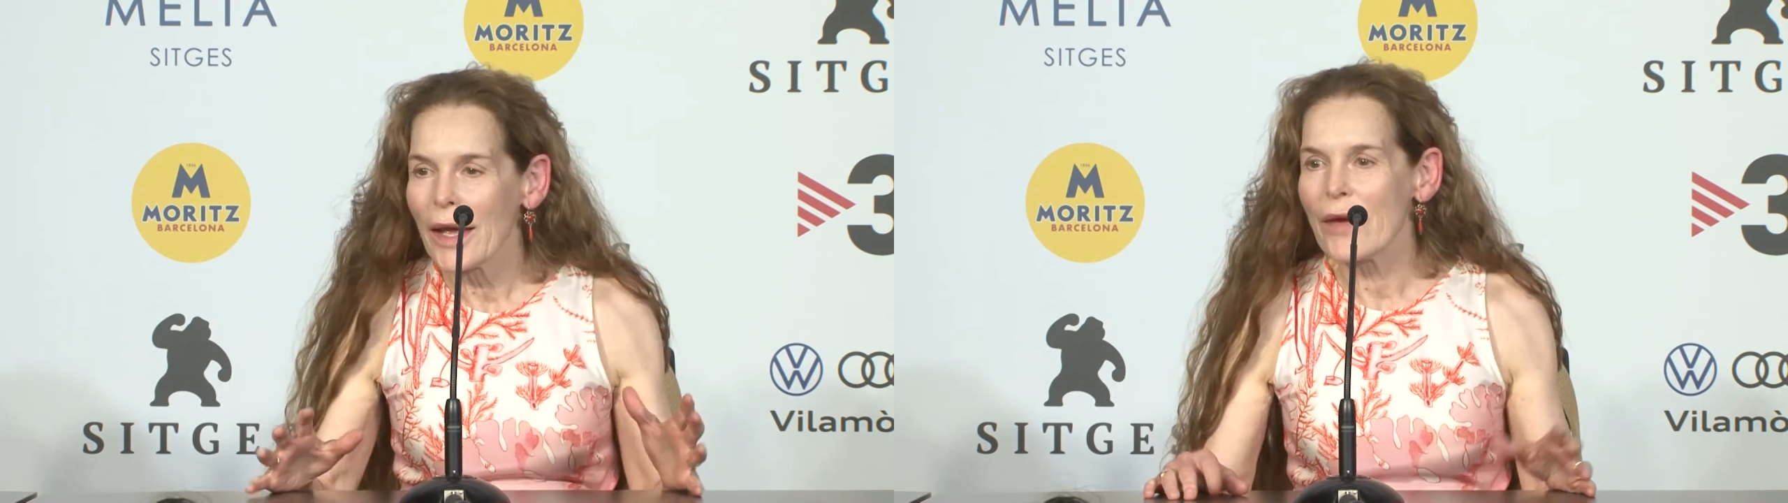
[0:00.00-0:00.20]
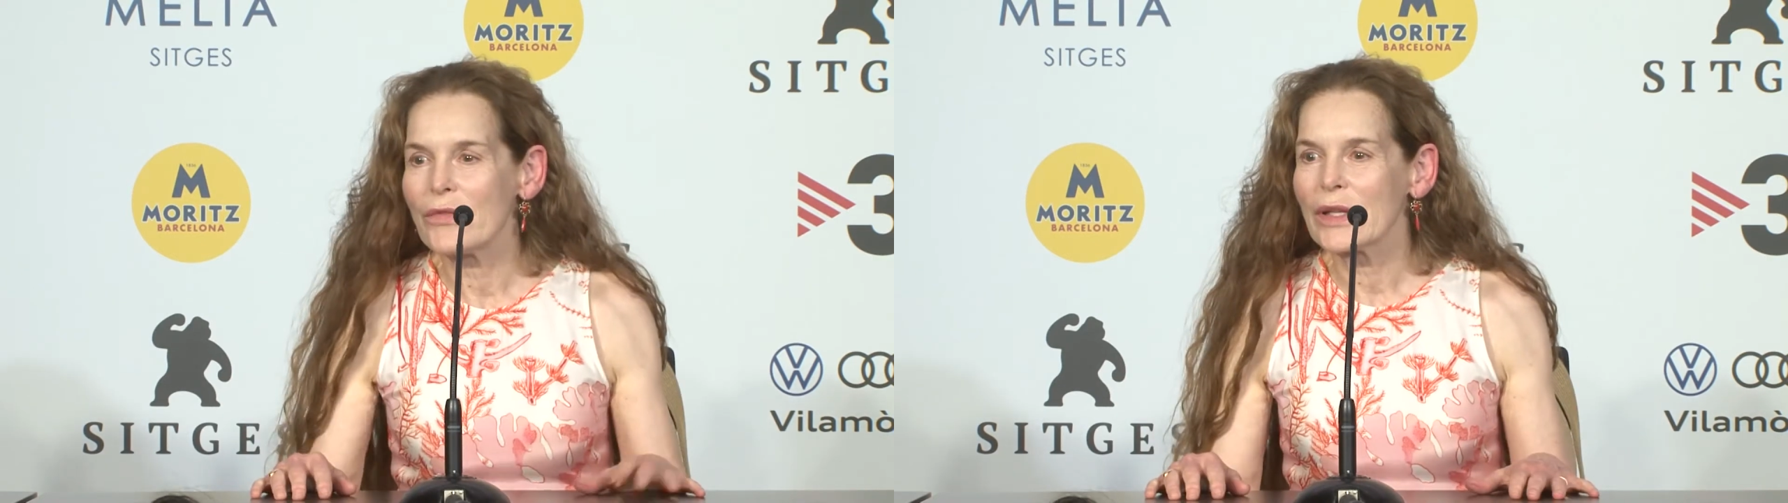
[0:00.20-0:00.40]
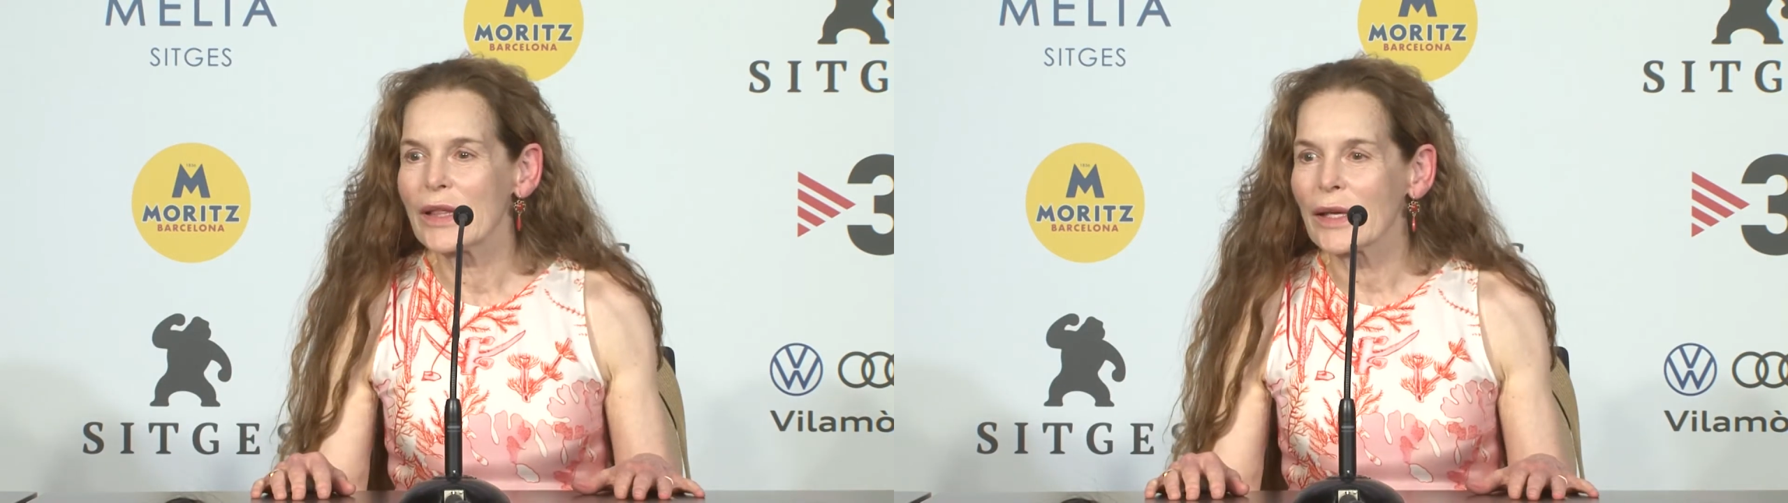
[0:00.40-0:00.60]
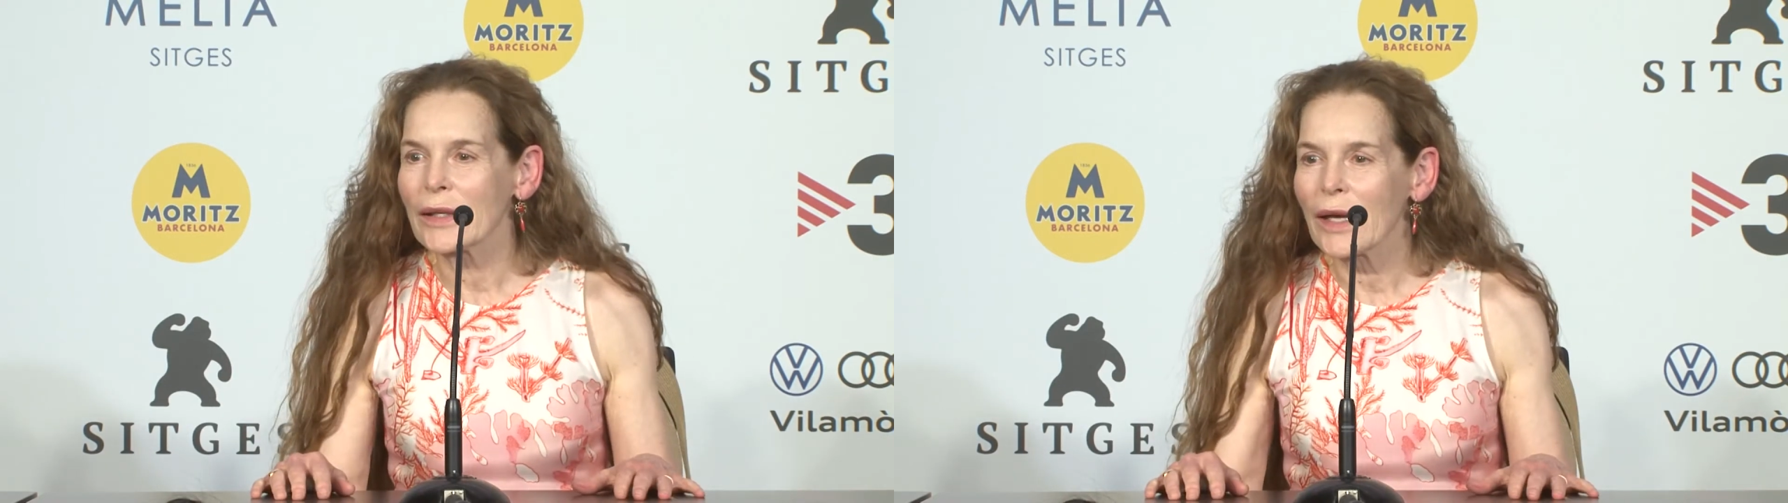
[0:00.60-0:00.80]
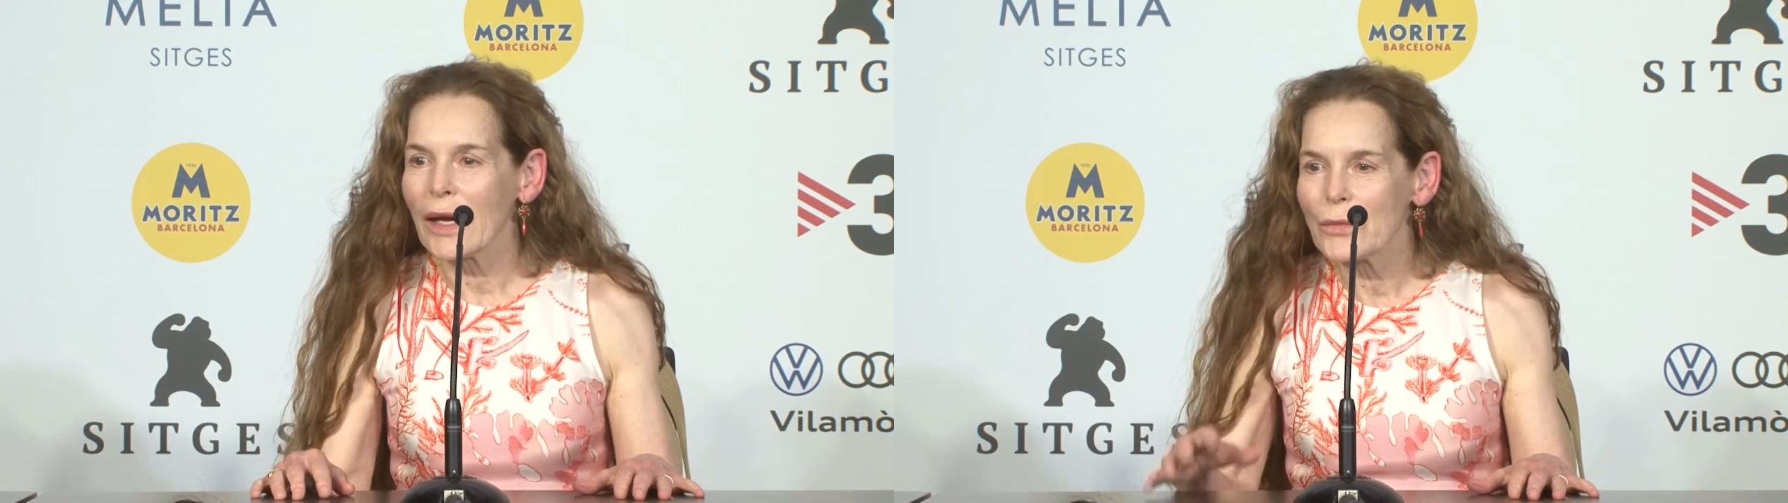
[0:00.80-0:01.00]

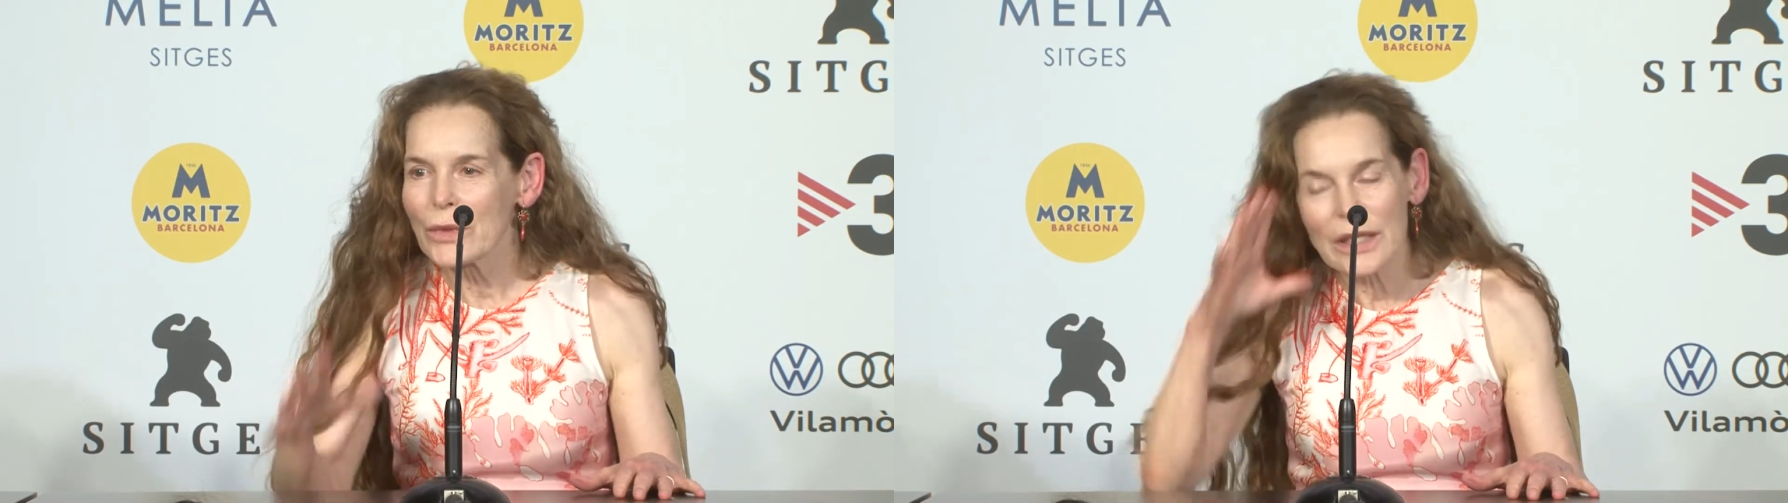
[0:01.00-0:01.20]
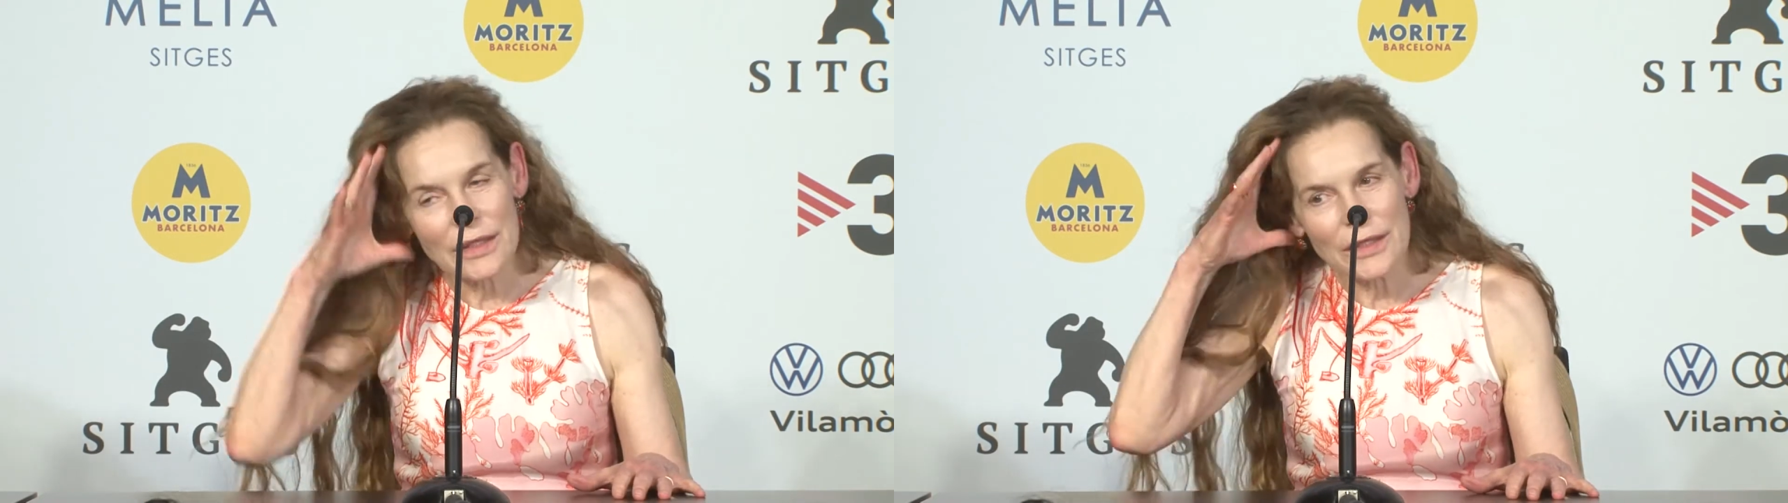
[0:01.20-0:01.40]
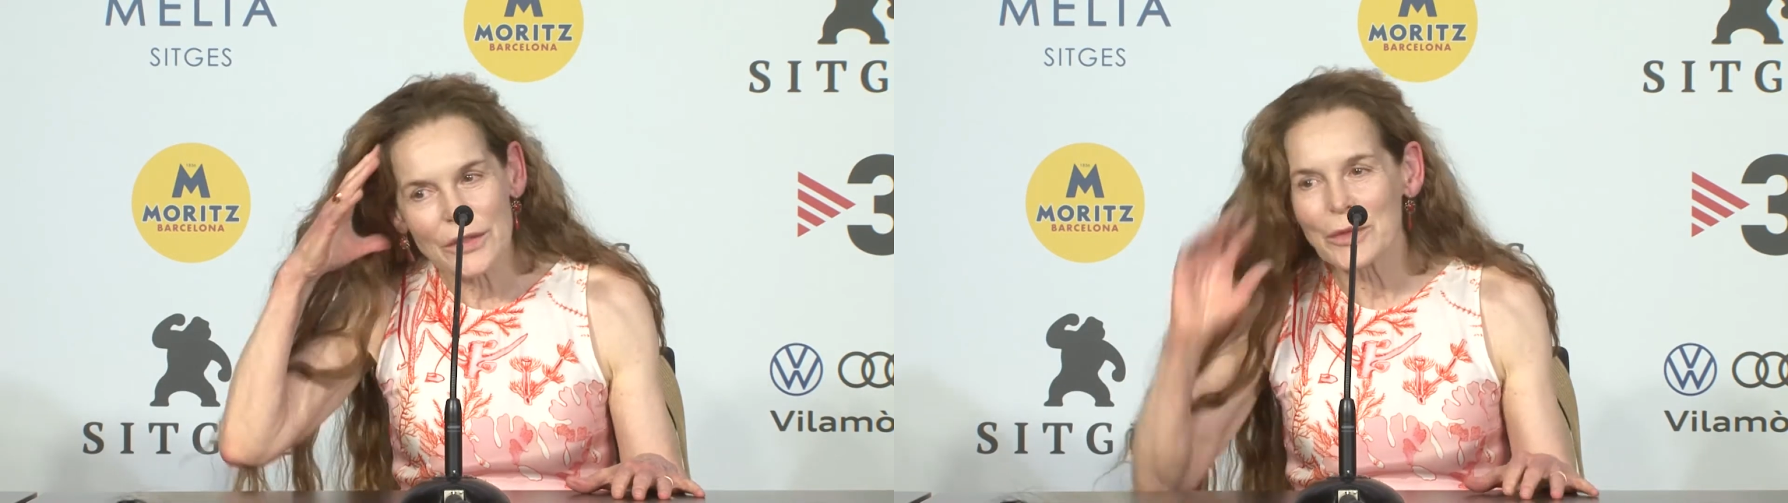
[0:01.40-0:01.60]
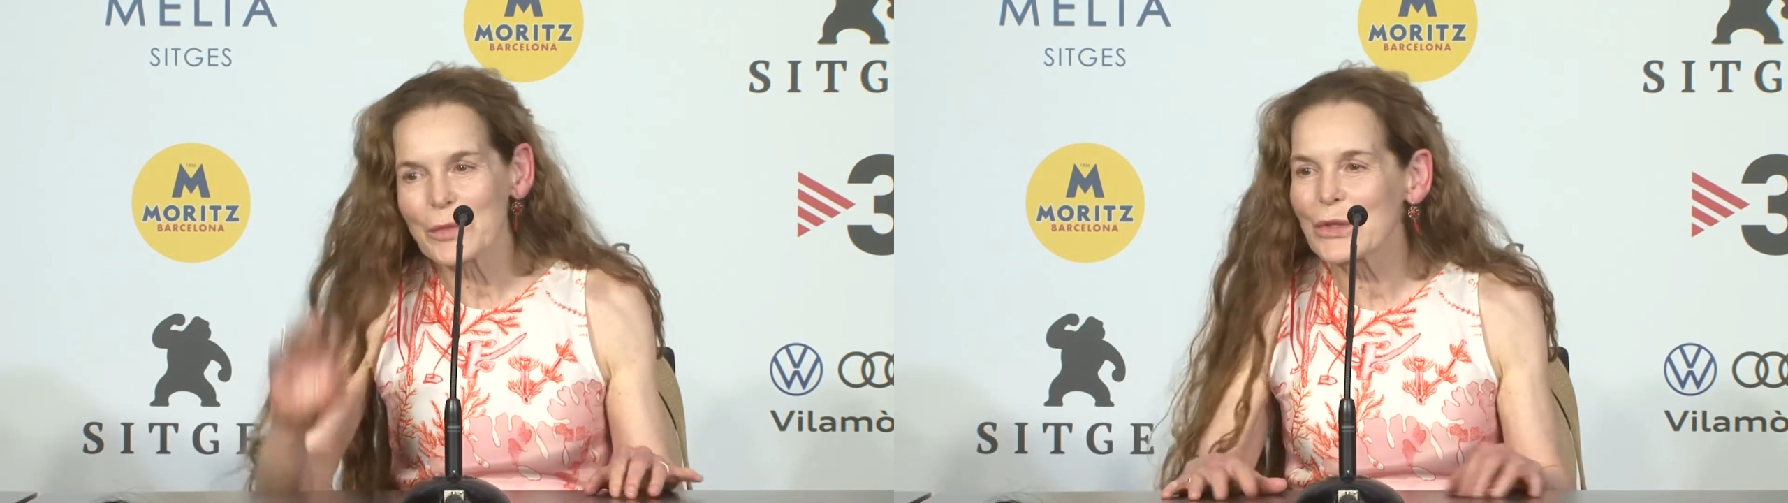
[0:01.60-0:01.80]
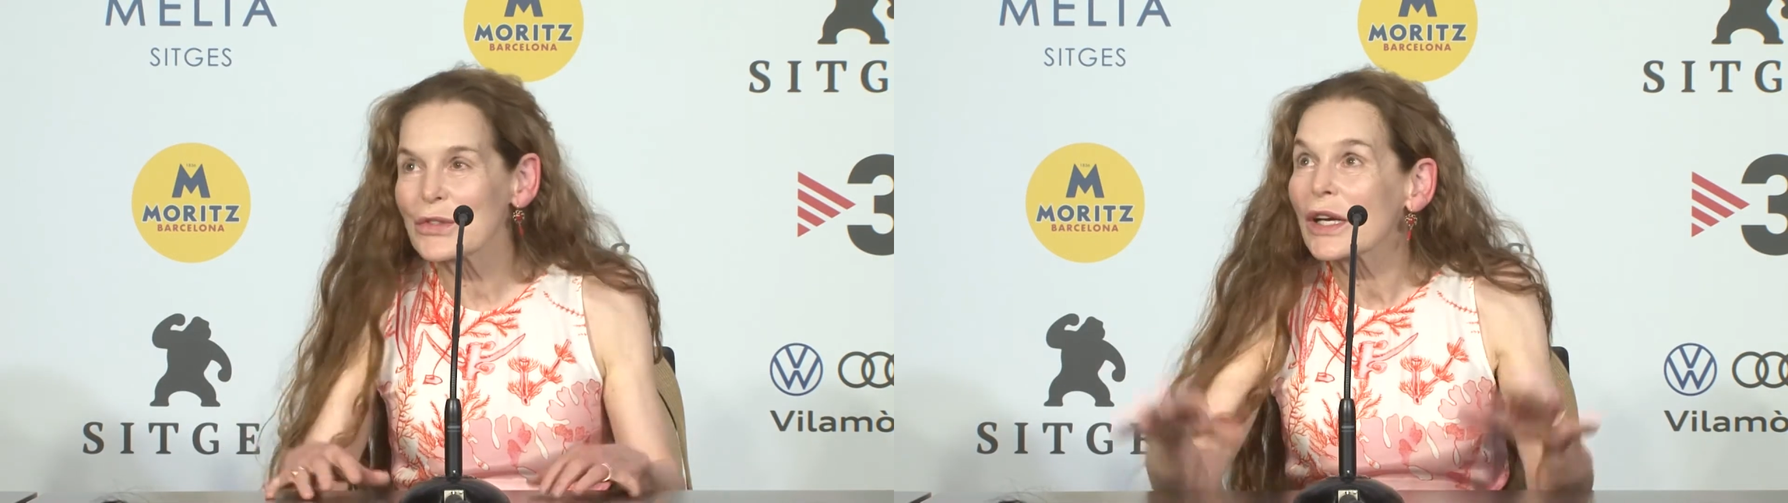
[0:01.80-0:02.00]
everything, I would listen to
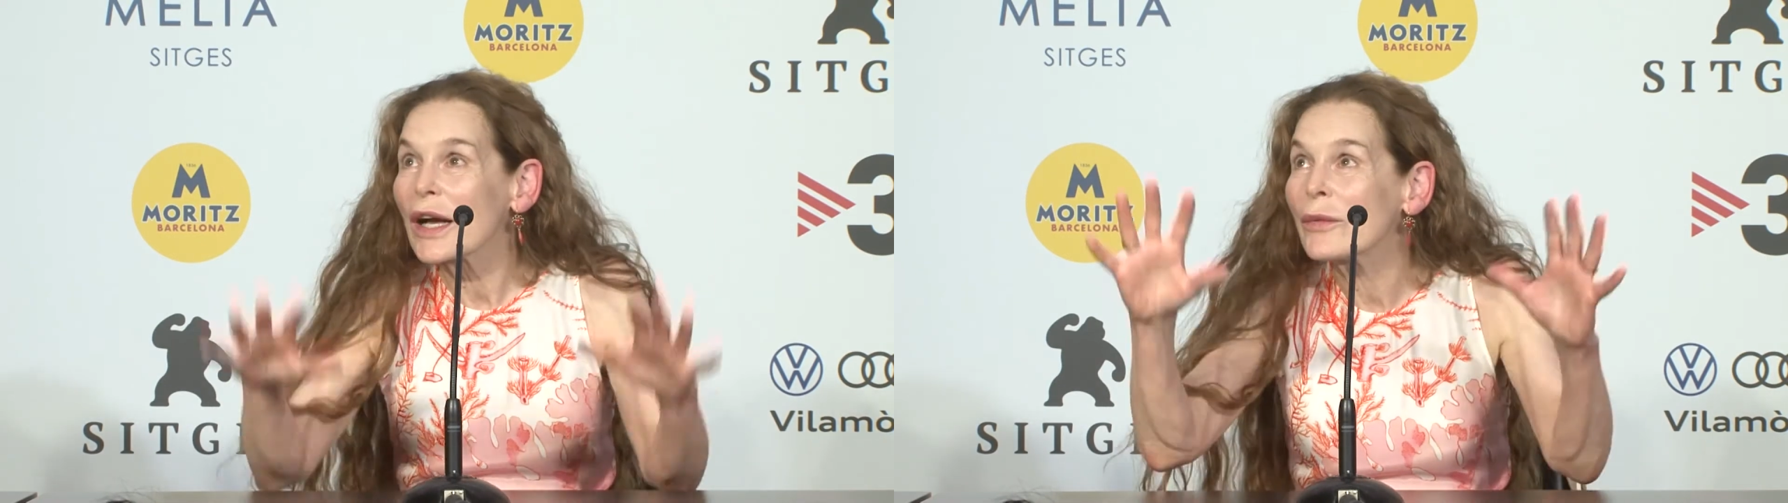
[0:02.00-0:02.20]
music,